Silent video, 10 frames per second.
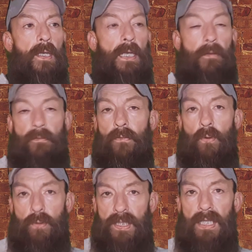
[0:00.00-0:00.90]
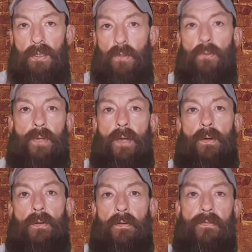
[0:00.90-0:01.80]
If those things are
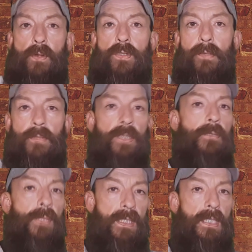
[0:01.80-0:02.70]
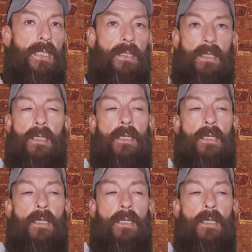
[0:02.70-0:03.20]
there, if there's something to be seen,